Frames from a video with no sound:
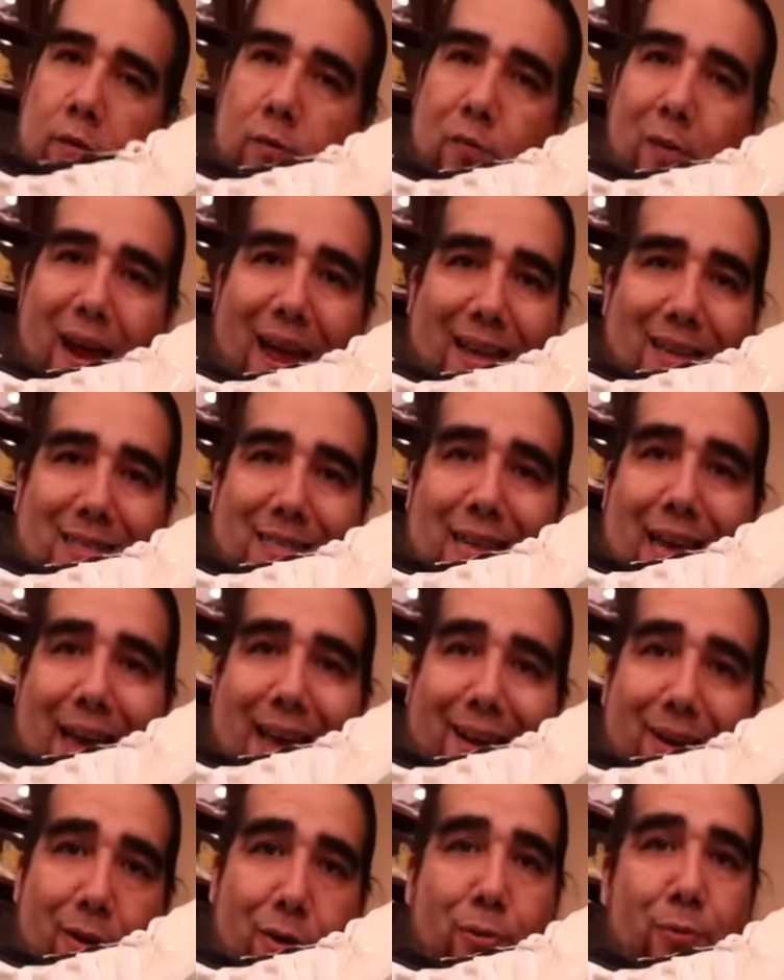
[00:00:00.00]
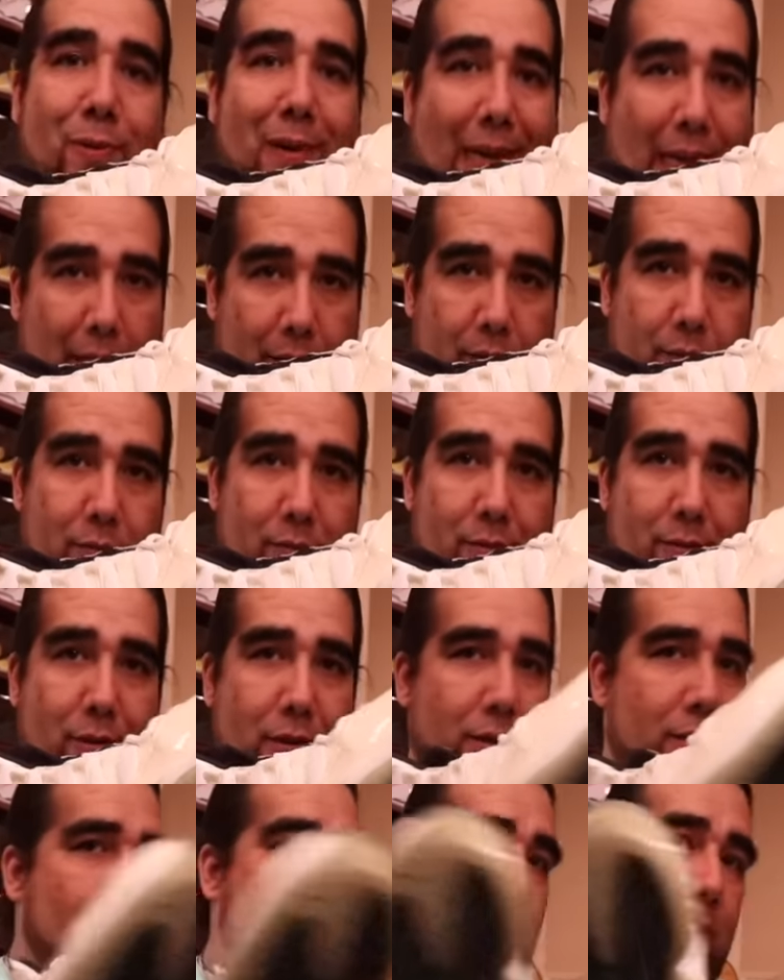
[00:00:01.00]
Right side only.
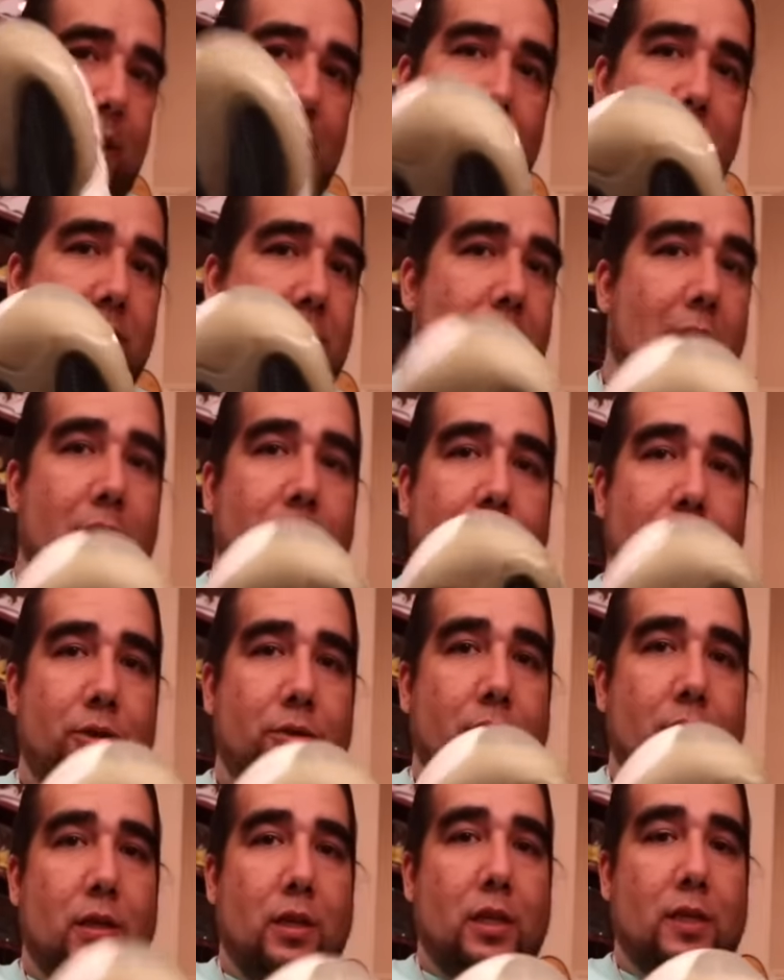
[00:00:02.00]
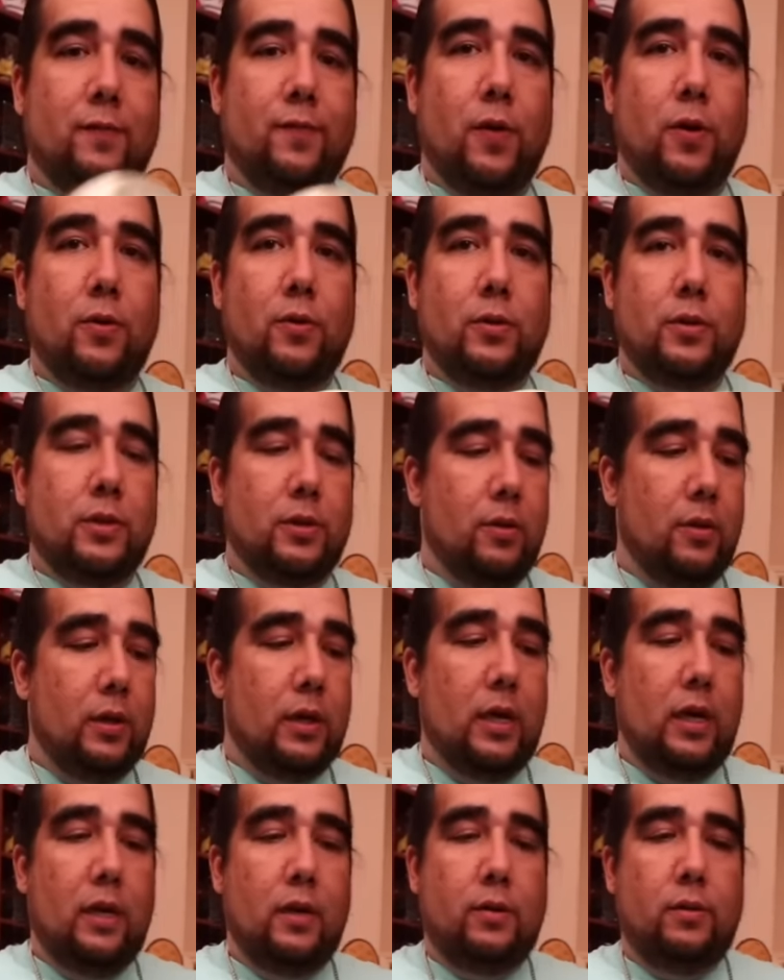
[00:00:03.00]
There's no left side shoe to this, folks. So
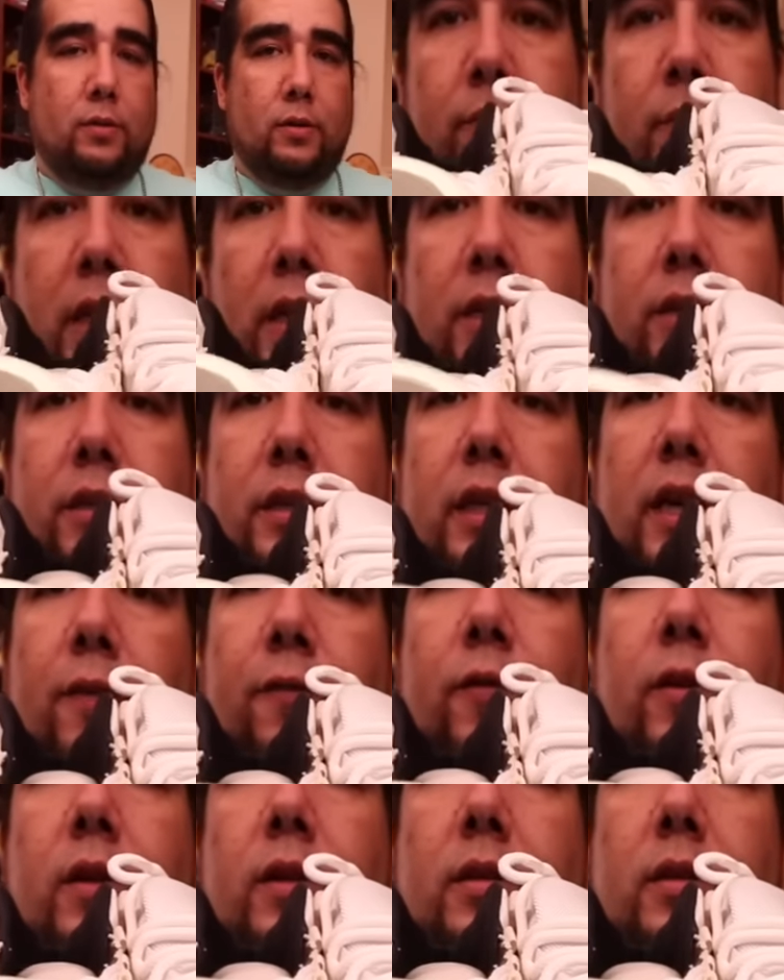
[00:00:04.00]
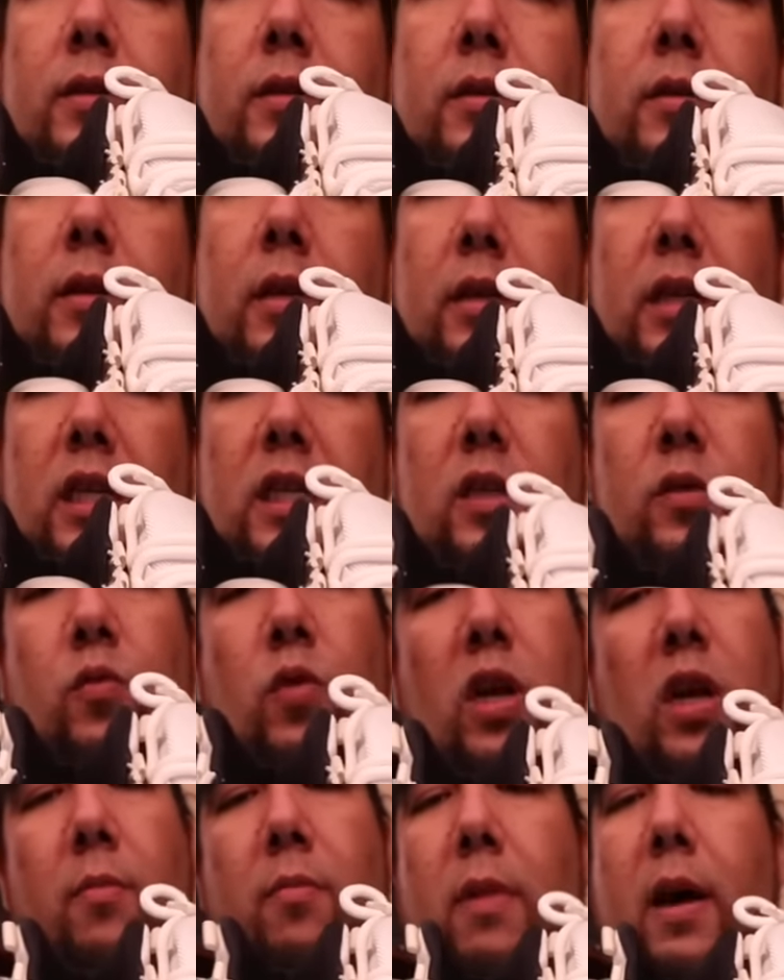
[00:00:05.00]
again, there's your difference. And this is
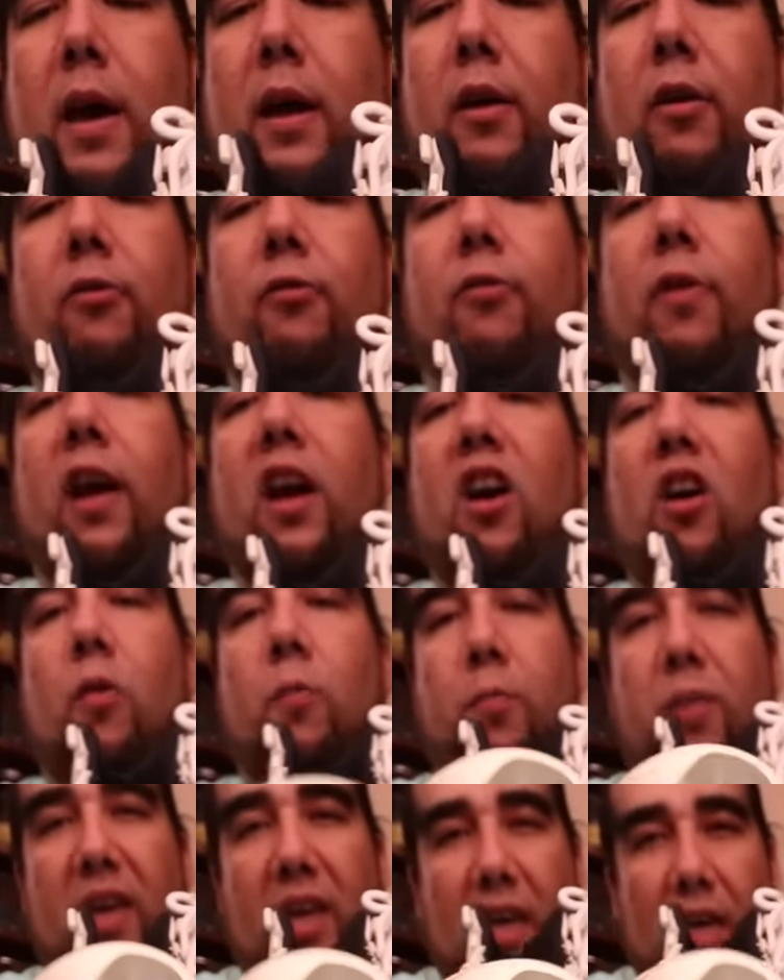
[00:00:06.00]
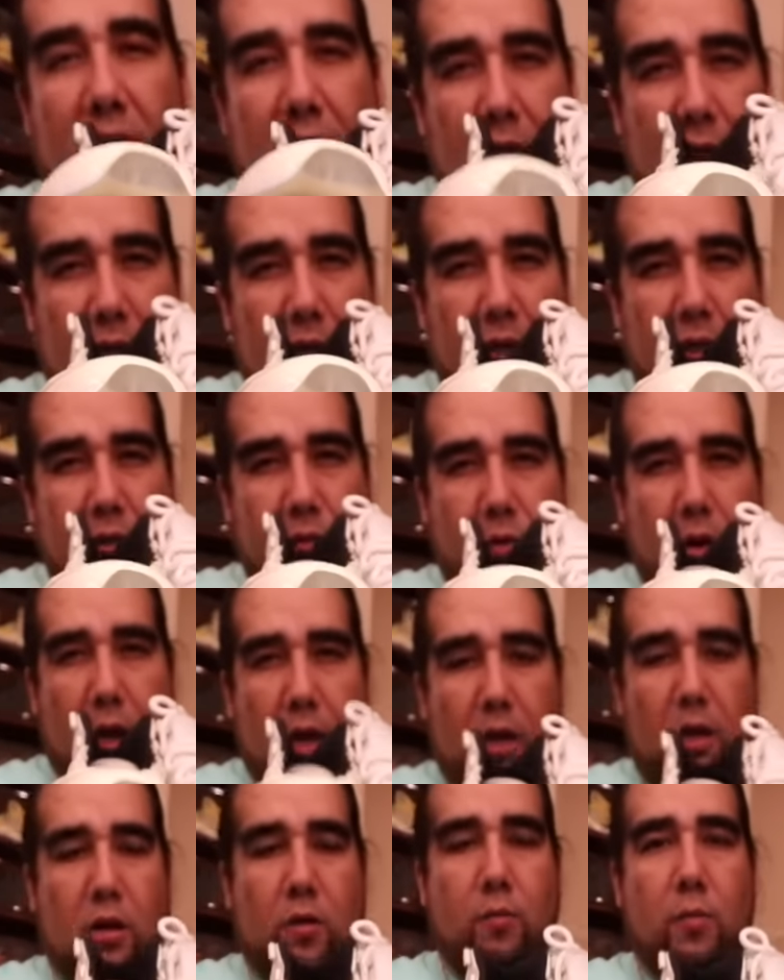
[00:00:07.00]
one of my Grail P Es right
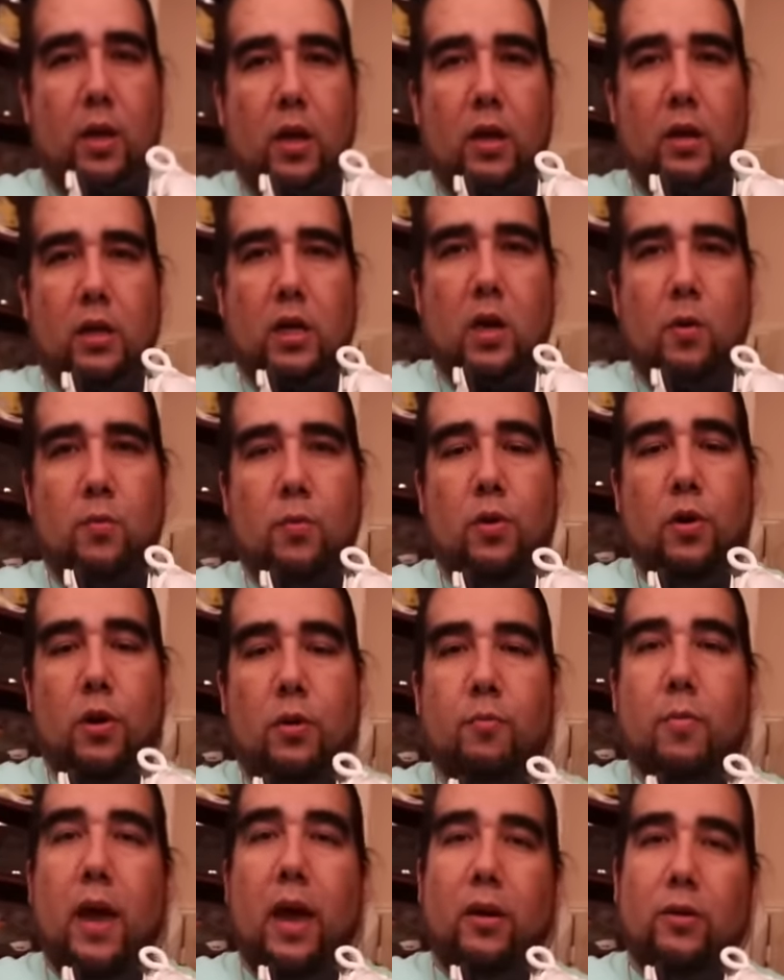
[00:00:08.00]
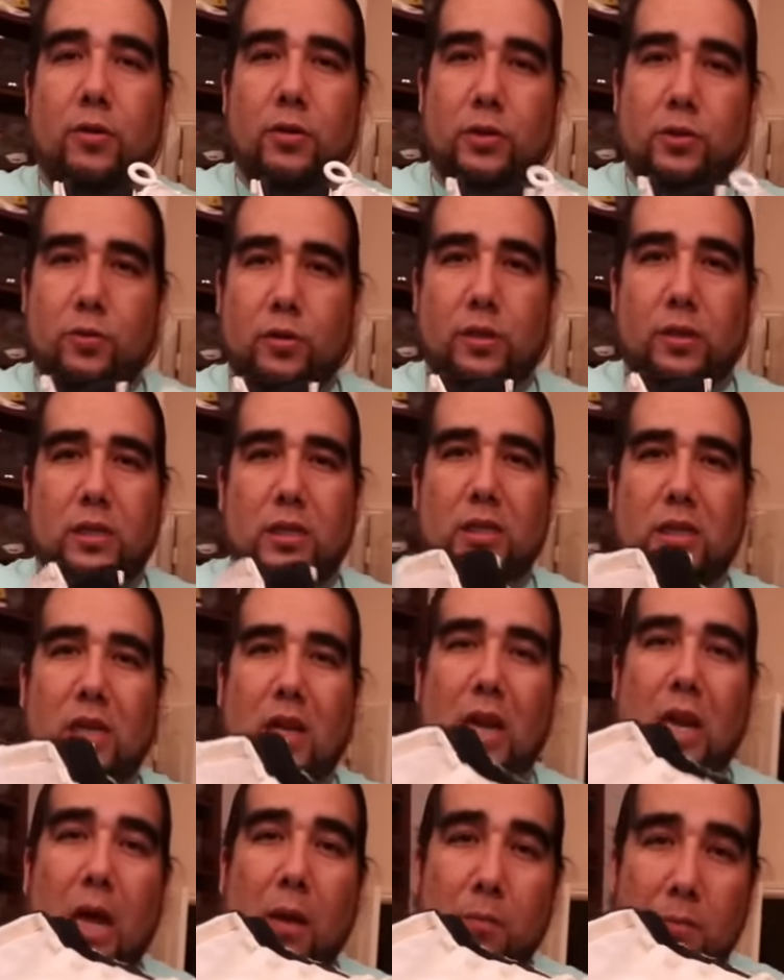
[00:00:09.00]
here, man. Come on, Michael Jordan's
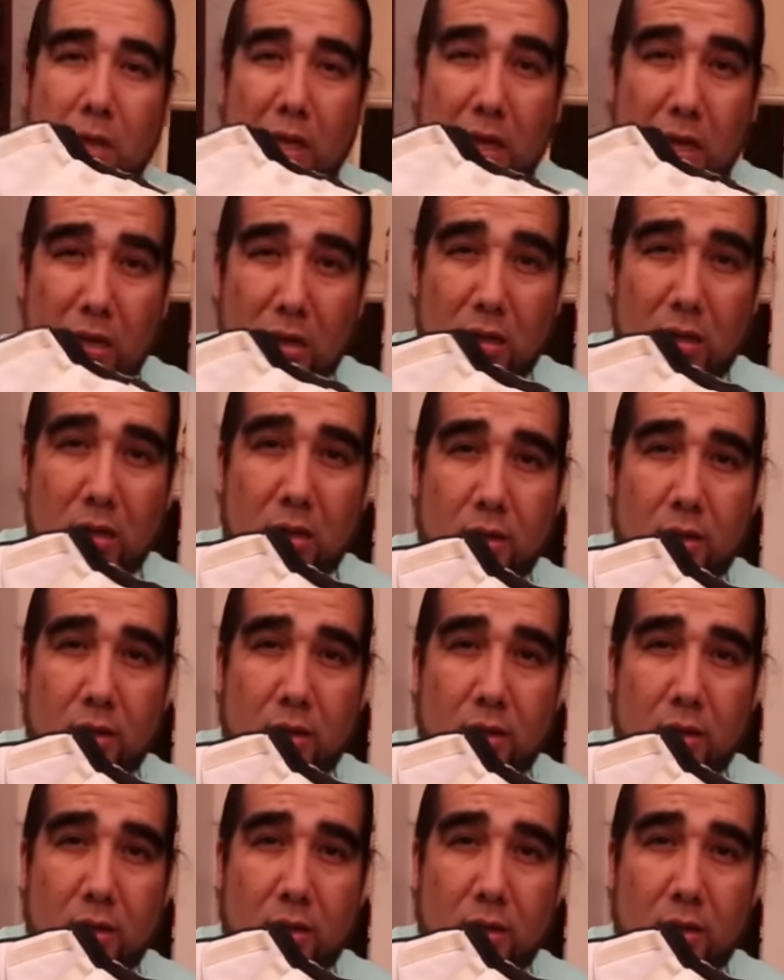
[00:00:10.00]
Columbia.